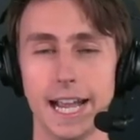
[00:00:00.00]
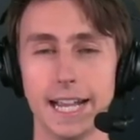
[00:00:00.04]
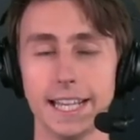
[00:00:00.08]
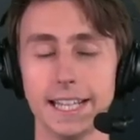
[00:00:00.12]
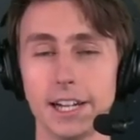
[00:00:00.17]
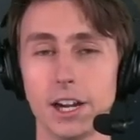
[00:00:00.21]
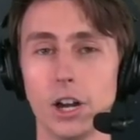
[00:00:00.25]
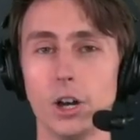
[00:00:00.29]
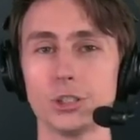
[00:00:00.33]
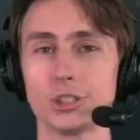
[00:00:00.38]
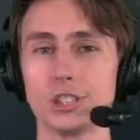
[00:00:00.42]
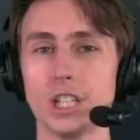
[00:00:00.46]
And
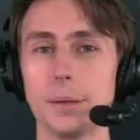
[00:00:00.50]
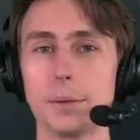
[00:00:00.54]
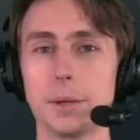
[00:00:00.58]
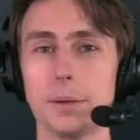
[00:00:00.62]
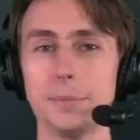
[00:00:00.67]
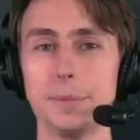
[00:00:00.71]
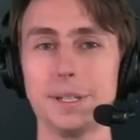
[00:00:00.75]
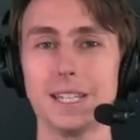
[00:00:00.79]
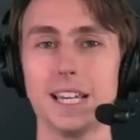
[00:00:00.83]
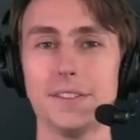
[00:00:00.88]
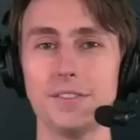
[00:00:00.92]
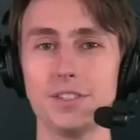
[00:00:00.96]
then also I'm going
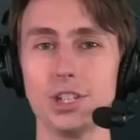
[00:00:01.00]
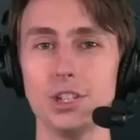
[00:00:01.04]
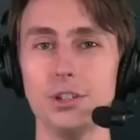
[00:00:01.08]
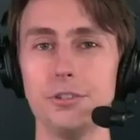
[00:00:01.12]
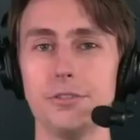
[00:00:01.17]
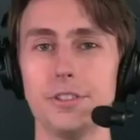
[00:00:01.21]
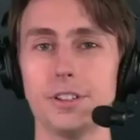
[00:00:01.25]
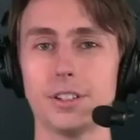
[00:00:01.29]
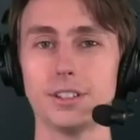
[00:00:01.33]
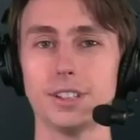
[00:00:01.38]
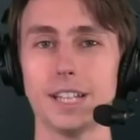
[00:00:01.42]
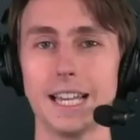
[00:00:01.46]
to be giving you
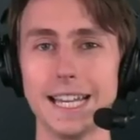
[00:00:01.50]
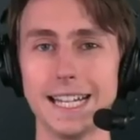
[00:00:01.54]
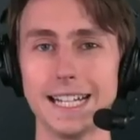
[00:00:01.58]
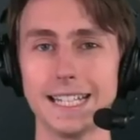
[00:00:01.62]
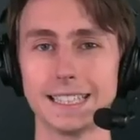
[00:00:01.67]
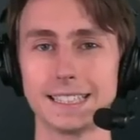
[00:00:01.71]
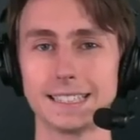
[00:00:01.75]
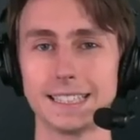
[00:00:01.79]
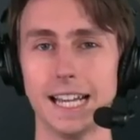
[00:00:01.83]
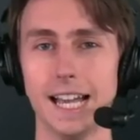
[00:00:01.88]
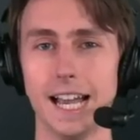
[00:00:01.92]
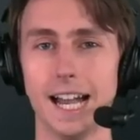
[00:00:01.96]
the
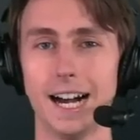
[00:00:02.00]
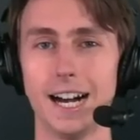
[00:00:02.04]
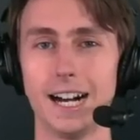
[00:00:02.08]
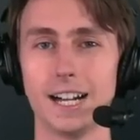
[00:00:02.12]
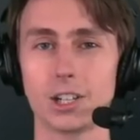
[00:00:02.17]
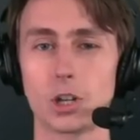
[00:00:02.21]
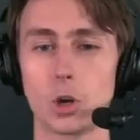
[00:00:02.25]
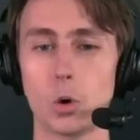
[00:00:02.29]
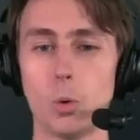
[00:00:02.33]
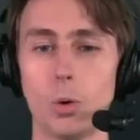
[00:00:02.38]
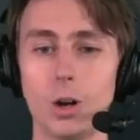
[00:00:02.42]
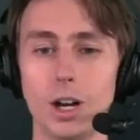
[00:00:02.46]
latest
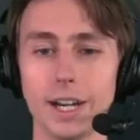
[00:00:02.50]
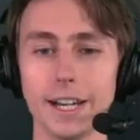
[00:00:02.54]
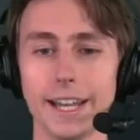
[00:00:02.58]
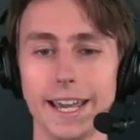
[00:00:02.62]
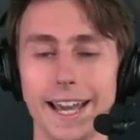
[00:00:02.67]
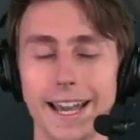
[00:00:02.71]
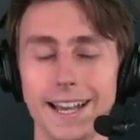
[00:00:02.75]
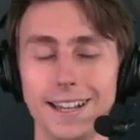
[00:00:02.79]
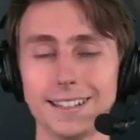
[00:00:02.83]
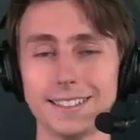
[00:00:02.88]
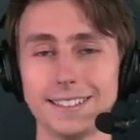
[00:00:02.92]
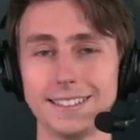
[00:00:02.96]
on Kwon
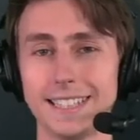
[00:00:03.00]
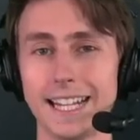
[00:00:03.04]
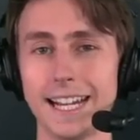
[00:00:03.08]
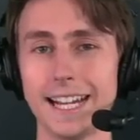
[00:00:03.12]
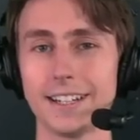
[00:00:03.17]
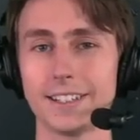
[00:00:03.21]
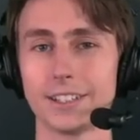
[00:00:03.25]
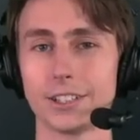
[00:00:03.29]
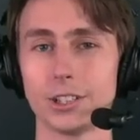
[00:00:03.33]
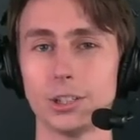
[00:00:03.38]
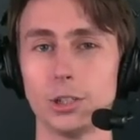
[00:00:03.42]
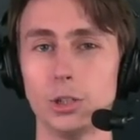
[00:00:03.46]

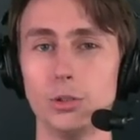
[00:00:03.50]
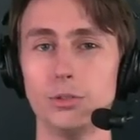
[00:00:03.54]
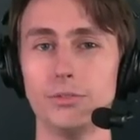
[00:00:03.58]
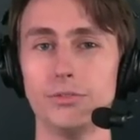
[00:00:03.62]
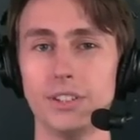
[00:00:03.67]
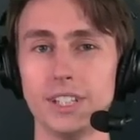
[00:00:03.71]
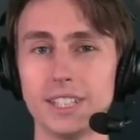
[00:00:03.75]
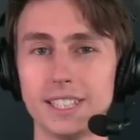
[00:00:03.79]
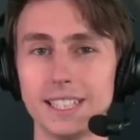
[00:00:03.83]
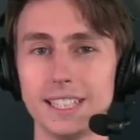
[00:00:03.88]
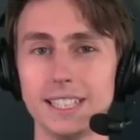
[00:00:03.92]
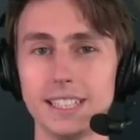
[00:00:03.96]
Alexander, who
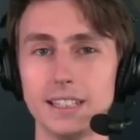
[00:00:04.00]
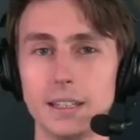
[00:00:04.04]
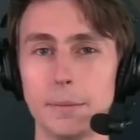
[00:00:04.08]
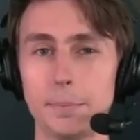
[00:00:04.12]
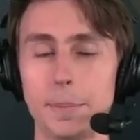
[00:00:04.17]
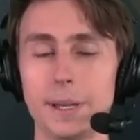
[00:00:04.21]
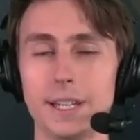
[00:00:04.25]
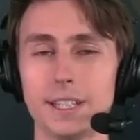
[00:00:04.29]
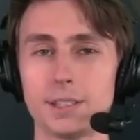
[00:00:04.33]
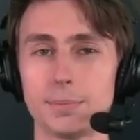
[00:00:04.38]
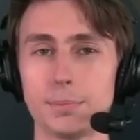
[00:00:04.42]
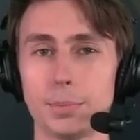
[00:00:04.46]
visited the
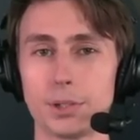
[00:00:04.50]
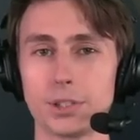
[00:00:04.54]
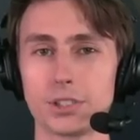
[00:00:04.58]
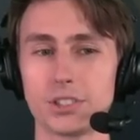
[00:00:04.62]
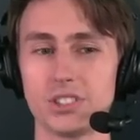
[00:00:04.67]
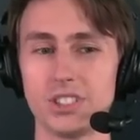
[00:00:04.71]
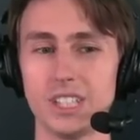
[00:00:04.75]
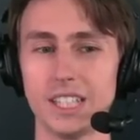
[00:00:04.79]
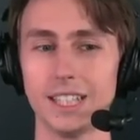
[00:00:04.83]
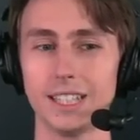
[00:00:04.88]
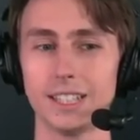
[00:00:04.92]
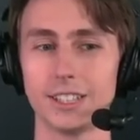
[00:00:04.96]
Pittsburgh
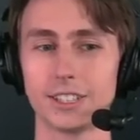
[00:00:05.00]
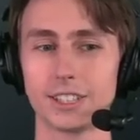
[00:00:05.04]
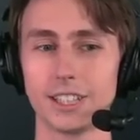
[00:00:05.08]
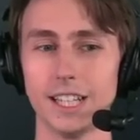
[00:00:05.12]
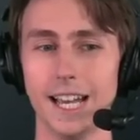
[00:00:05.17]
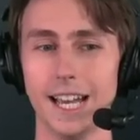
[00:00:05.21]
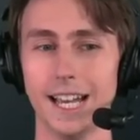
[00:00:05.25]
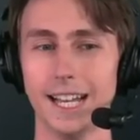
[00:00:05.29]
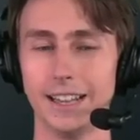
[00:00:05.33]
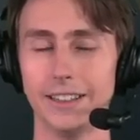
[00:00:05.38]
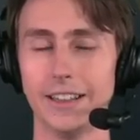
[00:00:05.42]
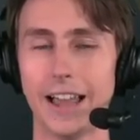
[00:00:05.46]
Steelers
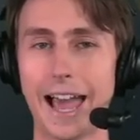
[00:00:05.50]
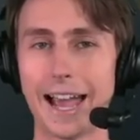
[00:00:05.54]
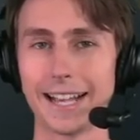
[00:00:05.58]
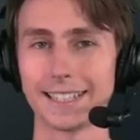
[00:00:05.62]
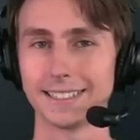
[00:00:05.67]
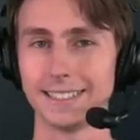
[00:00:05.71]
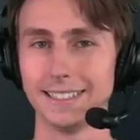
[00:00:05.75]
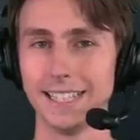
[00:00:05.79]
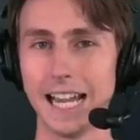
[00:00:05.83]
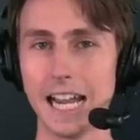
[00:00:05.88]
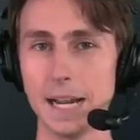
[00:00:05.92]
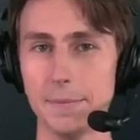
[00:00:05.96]

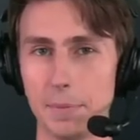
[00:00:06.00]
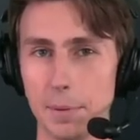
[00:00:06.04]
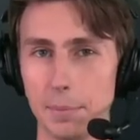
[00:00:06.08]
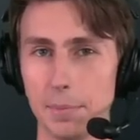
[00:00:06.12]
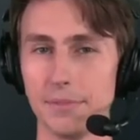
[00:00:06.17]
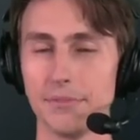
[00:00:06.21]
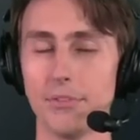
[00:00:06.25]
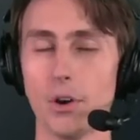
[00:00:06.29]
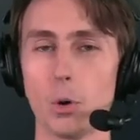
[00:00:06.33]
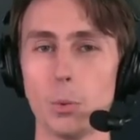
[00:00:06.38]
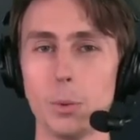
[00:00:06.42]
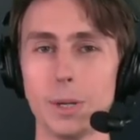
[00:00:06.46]
last night. But
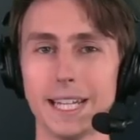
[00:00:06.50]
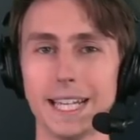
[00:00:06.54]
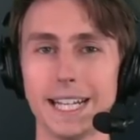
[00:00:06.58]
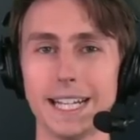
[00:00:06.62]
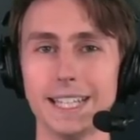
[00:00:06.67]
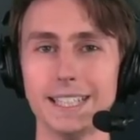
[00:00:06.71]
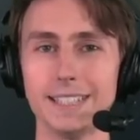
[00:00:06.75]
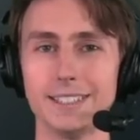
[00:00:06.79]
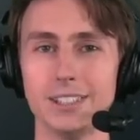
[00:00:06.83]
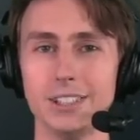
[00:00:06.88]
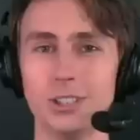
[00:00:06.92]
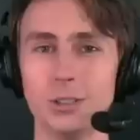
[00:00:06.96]
before we get
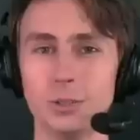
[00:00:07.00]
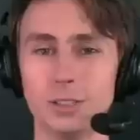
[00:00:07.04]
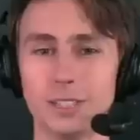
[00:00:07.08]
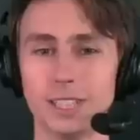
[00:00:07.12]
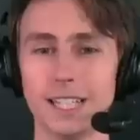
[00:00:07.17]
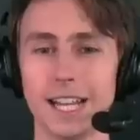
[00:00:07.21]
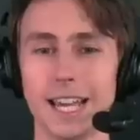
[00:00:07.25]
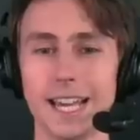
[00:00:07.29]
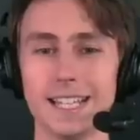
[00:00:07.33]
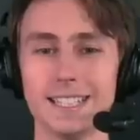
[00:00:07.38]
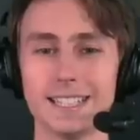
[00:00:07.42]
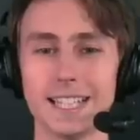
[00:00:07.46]
into
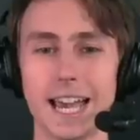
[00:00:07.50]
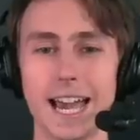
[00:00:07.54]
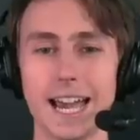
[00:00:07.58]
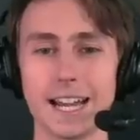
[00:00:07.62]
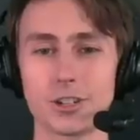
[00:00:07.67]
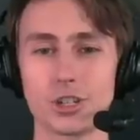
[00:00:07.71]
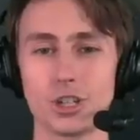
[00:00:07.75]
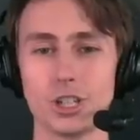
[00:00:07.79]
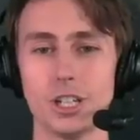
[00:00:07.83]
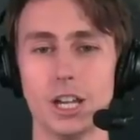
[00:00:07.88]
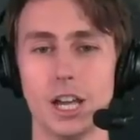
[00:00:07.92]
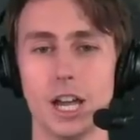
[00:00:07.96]
today's
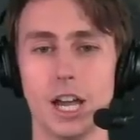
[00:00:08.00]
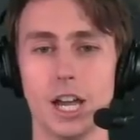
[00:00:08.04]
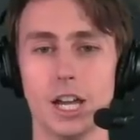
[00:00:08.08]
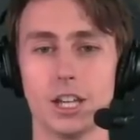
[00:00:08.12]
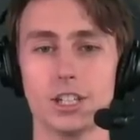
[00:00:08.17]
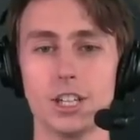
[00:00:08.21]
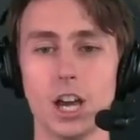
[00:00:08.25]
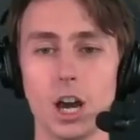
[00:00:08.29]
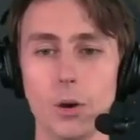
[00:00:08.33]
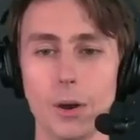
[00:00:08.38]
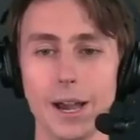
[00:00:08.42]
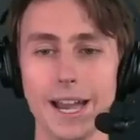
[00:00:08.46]
action,
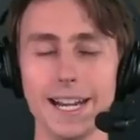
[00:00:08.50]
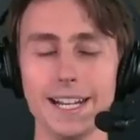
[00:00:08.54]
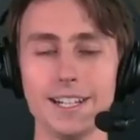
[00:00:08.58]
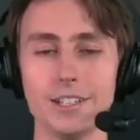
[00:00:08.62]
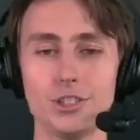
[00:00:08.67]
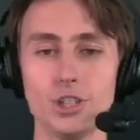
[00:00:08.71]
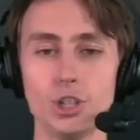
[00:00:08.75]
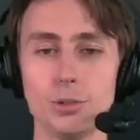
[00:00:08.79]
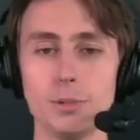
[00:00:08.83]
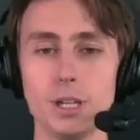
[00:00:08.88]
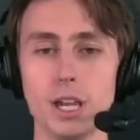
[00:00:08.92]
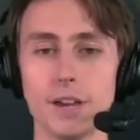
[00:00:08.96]
go ahead and
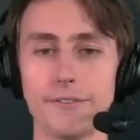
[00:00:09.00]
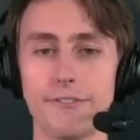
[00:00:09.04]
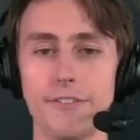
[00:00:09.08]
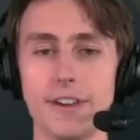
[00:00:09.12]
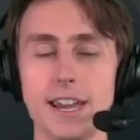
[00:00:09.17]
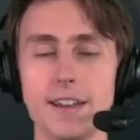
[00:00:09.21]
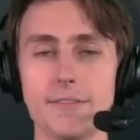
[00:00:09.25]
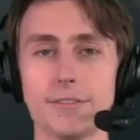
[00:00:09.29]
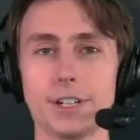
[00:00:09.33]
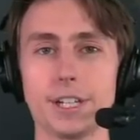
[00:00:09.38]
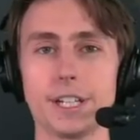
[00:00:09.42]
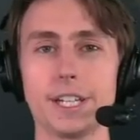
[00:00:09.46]
do me a
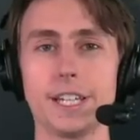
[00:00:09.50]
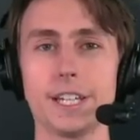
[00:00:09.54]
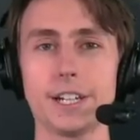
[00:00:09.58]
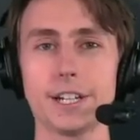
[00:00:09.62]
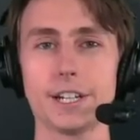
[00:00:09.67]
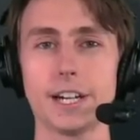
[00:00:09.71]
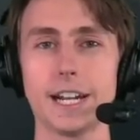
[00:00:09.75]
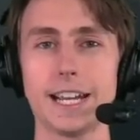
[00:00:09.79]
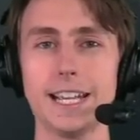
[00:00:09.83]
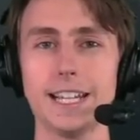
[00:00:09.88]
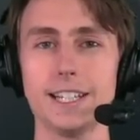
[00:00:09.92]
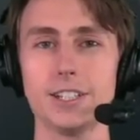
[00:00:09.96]
favor
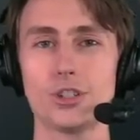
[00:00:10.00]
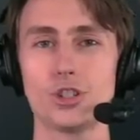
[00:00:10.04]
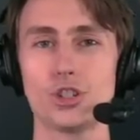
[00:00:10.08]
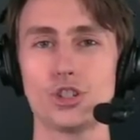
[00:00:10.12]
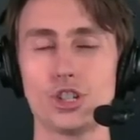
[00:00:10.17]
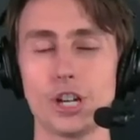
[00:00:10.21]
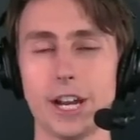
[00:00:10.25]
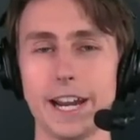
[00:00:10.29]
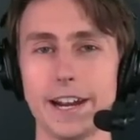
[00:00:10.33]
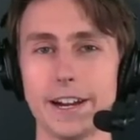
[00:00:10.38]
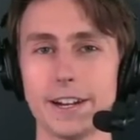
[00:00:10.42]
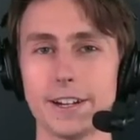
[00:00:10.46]
here and
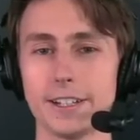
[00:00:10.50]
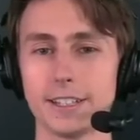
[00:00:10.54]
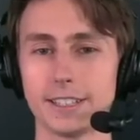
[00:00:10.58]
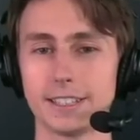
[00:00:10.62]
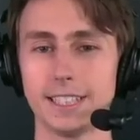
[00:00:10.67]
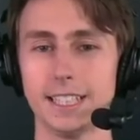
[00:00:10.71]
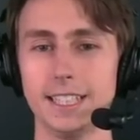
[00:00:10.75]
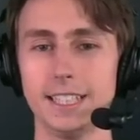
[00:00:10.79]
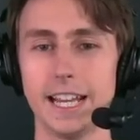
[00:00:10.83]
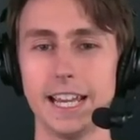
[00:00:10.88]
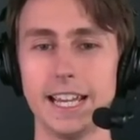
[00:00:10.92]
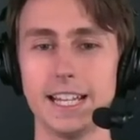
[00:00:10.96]
share
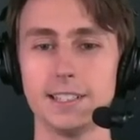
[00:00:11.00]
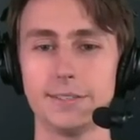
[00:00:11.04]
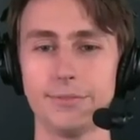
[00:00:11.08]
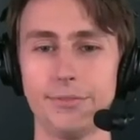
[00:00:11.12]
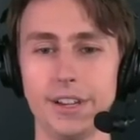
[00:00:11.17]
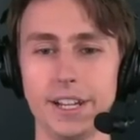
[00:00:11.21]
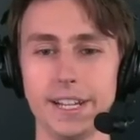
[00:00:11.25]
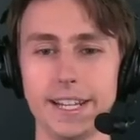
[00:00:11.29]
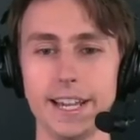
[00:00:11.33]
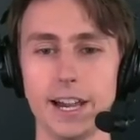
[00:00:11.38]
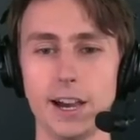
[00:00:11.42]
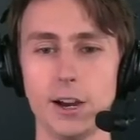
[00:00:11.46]
today's
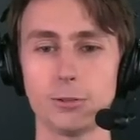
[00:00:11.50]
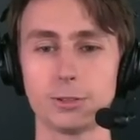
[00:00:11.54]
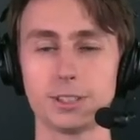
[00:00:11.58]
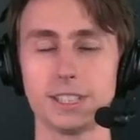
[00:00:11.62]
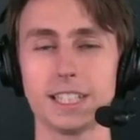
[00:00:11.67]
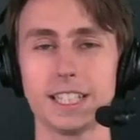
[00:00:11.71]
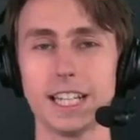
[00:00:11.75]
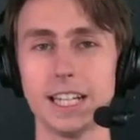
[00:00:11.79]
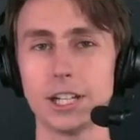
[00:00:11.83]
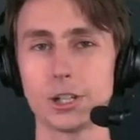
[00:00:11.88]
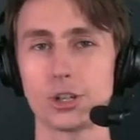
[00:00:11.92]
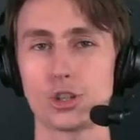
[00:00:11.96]
video
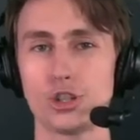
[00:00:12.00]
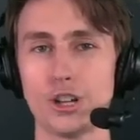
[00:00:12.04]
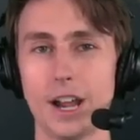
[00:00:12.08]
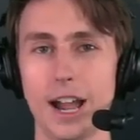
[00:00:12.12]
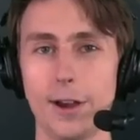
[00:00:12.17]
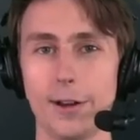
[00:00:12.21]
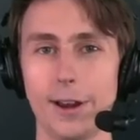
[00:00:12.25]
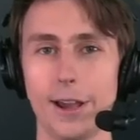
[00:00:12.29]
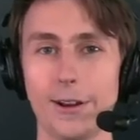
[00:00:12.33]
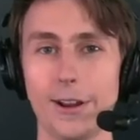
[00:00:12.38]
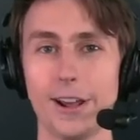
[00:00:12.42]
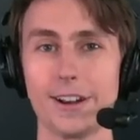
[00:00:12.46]
to get a
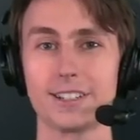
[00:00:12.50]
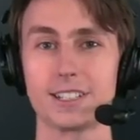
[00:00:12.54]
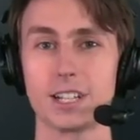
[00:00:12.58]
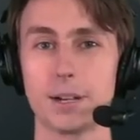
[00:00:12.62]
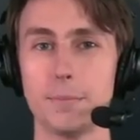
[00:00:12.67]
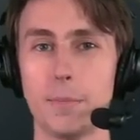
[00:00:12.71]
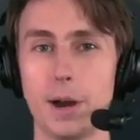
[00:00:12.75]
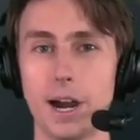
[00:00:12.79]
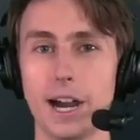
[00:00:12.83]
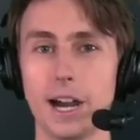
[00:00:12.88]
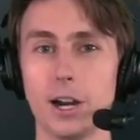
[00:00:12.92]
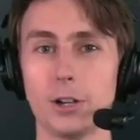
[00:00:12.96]
shout out on
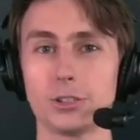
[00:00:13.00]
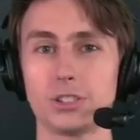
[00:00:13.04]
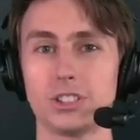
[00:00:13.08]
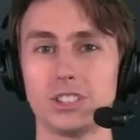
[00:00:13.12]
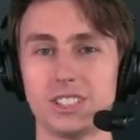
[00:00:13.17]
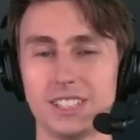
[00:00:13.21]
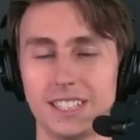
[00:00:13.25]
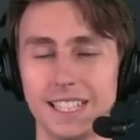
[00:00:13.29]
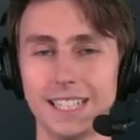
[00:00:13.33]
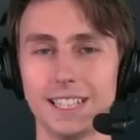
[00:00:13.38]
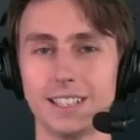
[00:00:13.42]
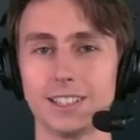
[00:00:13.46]
tomorrow's
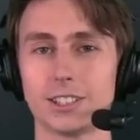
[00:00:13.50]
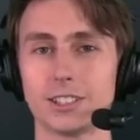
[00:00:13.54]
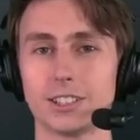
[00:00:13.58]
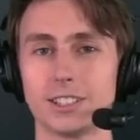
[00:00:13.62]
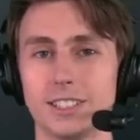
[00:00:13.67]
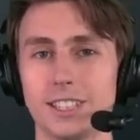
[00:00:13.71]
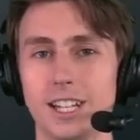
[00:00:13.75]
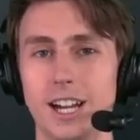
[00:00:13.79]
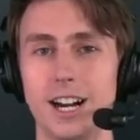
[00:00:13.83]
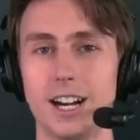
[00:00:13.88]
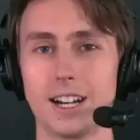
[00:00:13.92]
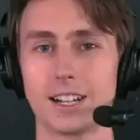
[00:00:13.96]

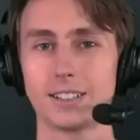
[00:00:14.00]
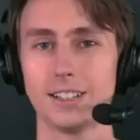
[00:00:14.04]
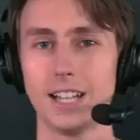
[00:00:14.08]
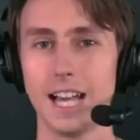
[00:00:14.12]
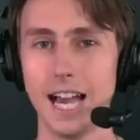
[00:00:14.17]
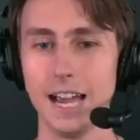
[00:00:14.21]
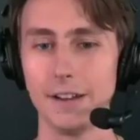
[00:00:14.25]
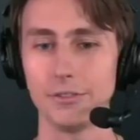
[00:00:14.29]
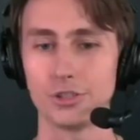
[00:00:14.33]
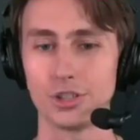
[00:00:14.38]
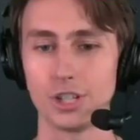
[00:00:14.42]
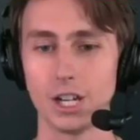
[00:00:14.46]
Steelers Talk
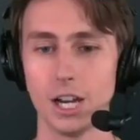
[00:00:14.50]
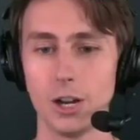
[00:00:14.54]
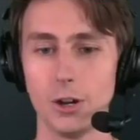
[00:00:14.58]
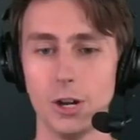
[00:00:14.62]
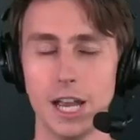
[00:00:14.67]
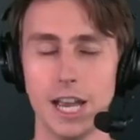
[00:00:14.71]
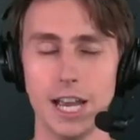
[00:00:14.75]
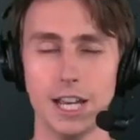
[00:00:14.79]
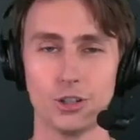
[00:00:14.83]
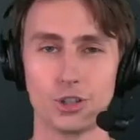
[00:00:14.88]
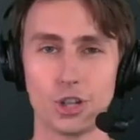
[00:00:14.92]
live show.